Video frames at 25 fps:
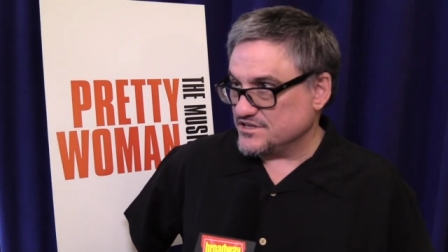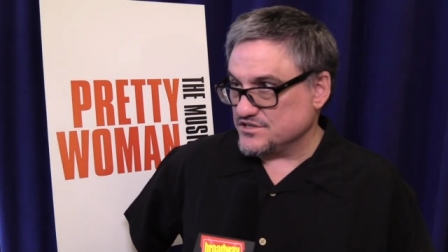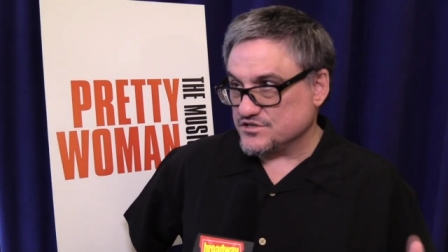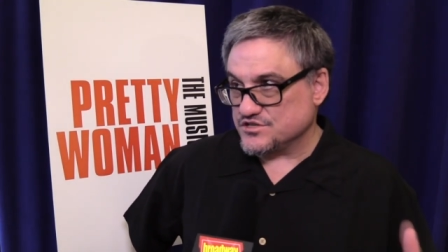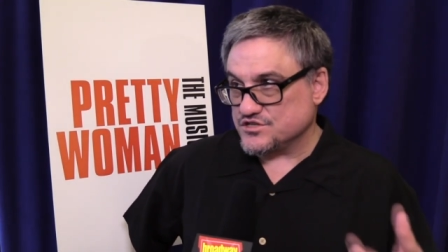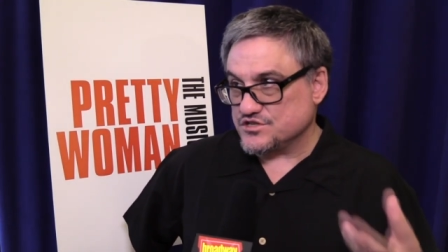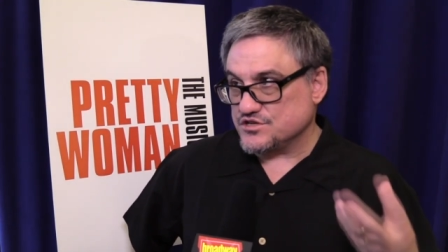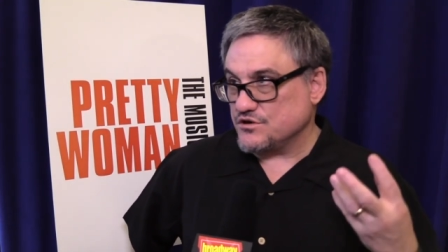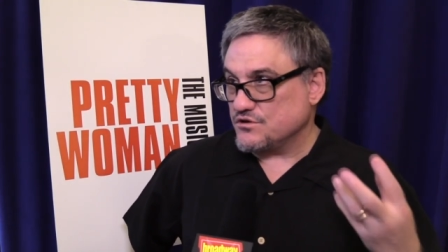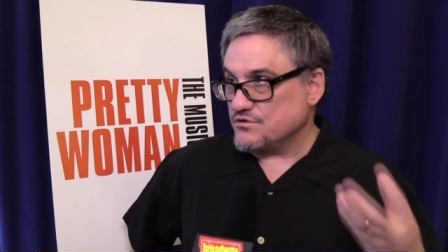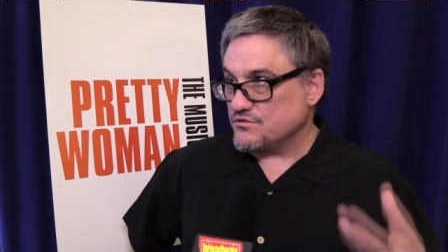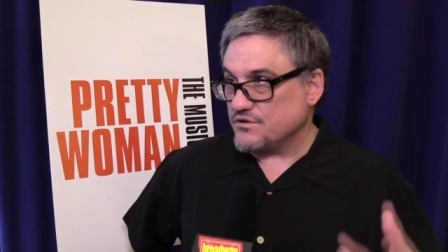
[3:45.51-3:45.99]

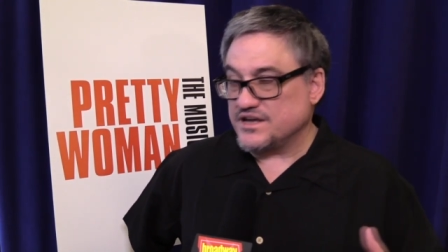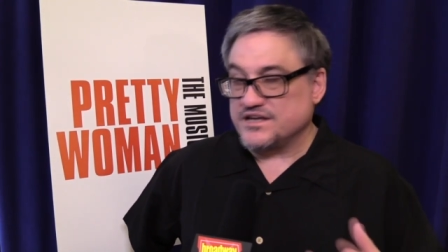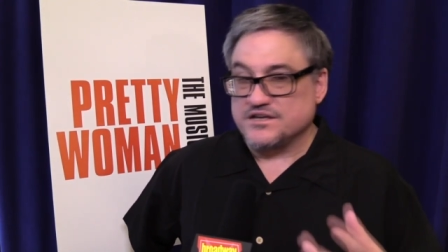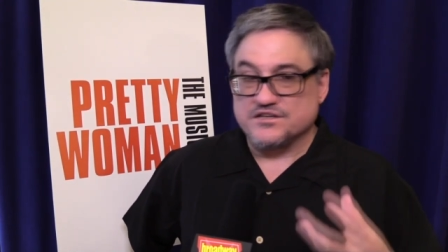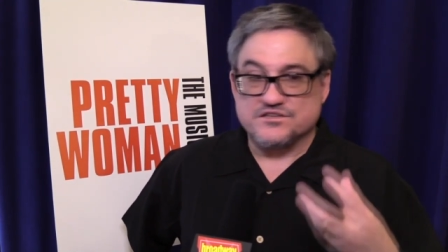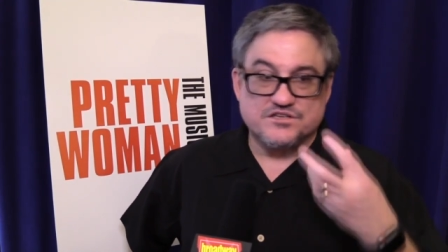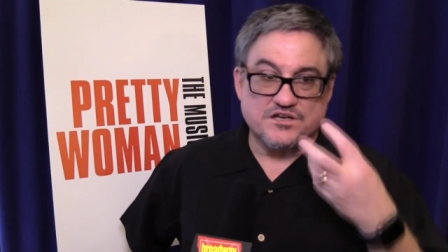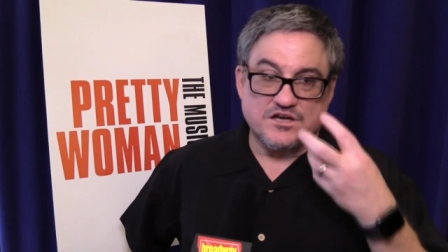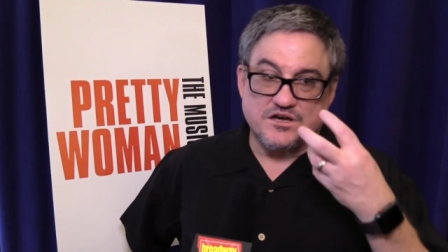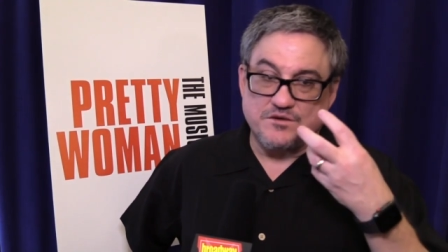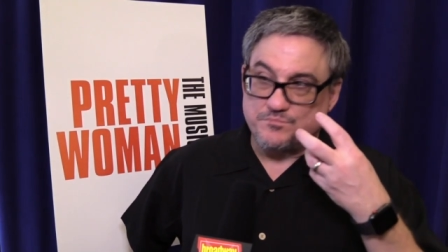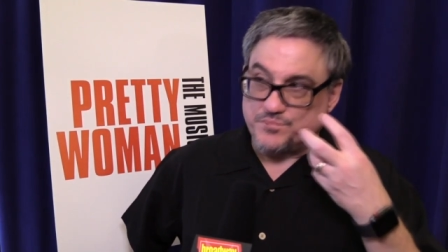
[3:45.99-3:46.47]
It's so great.
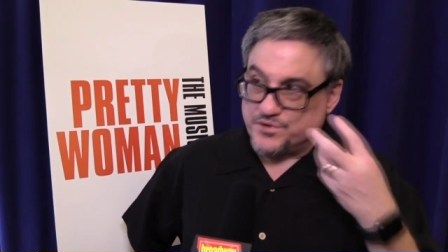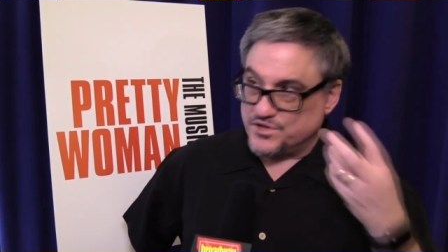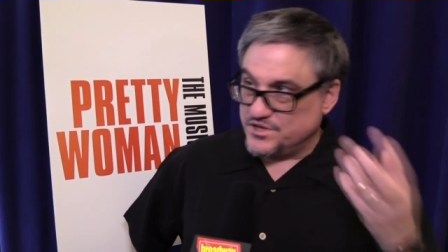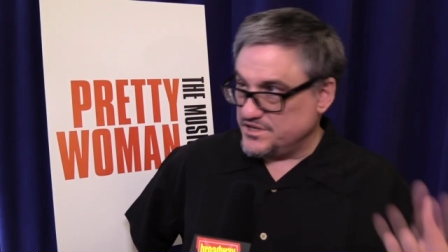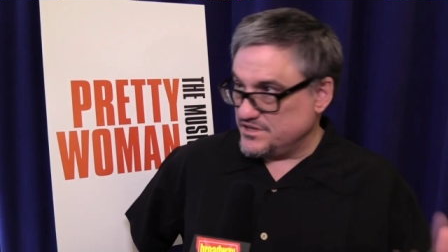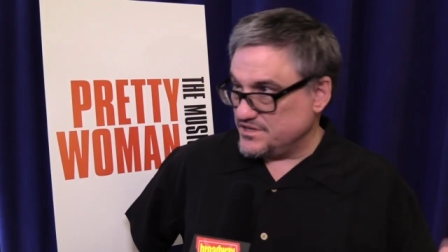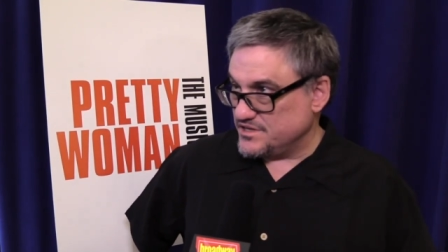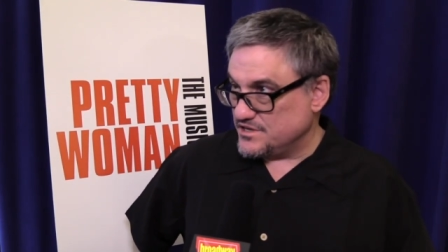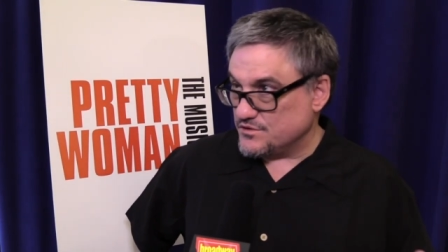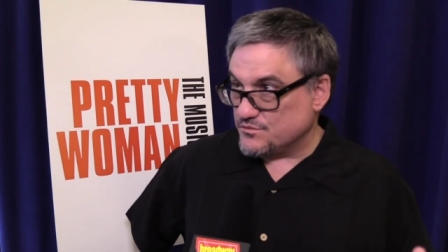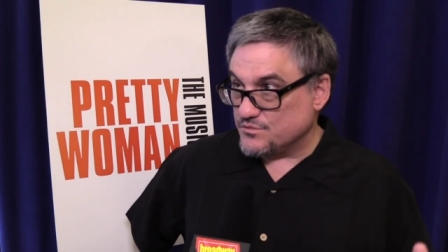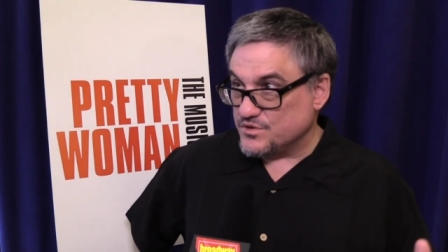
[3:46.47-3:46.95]
It's a
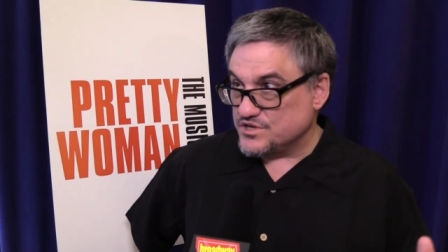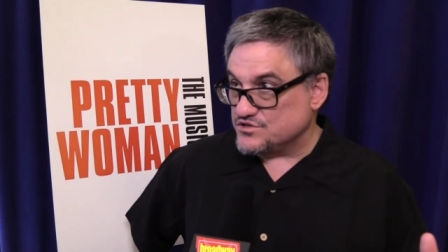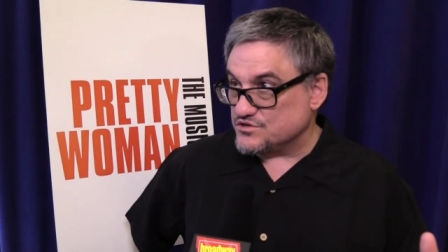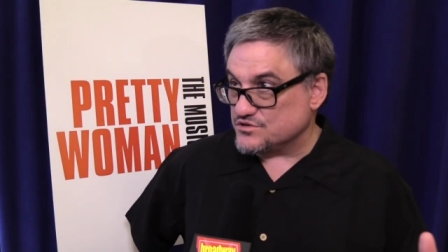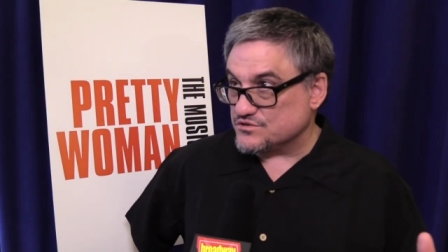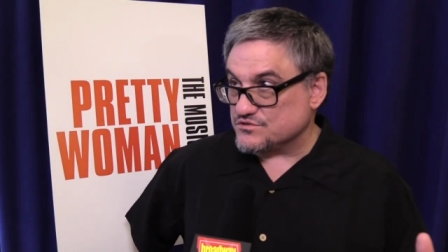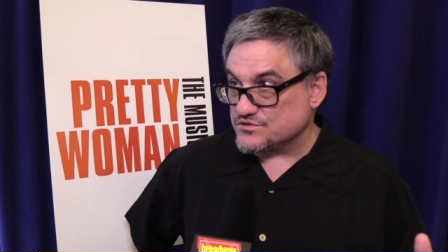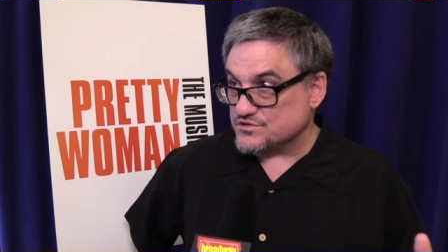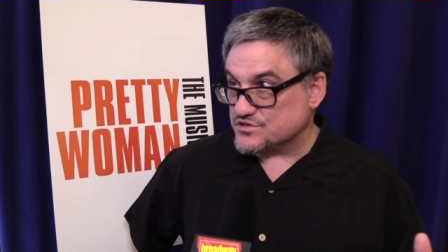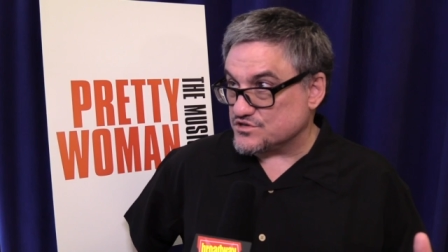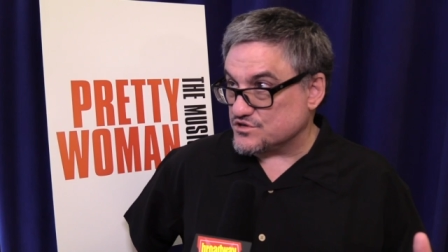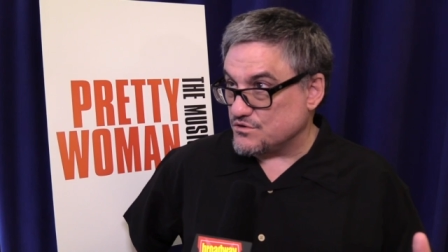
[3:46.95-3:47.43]
completely
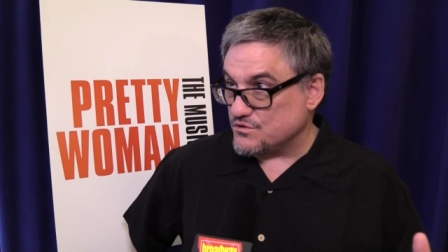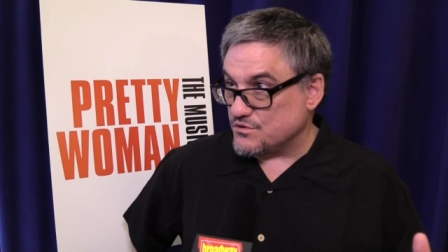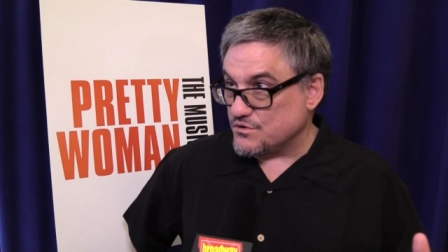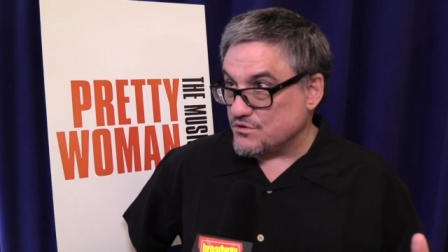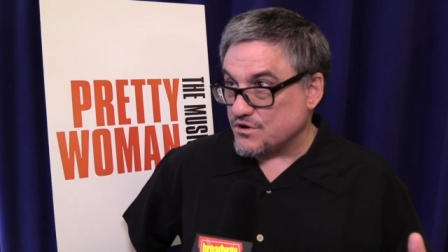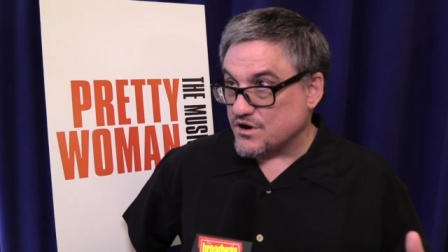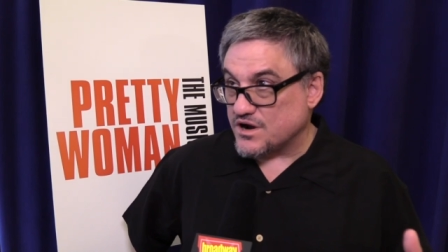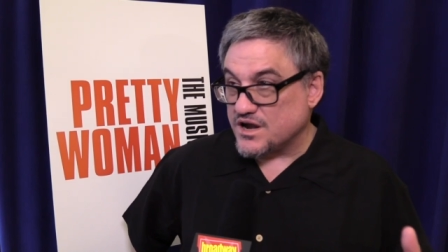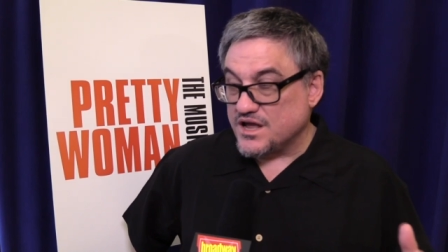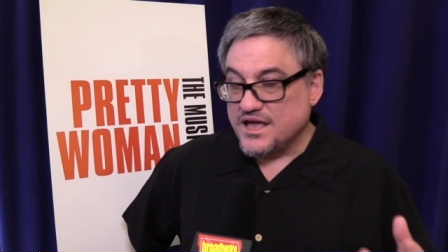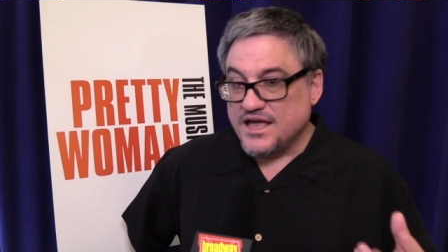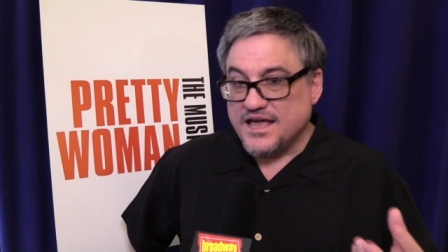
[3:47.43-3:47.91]
original
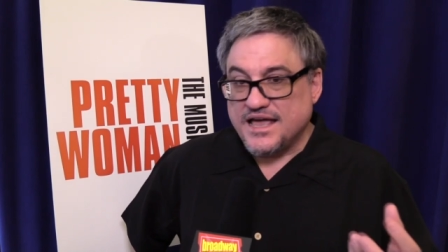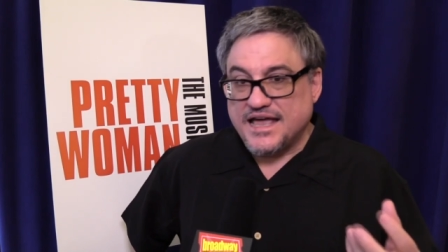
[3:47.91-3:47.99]
score,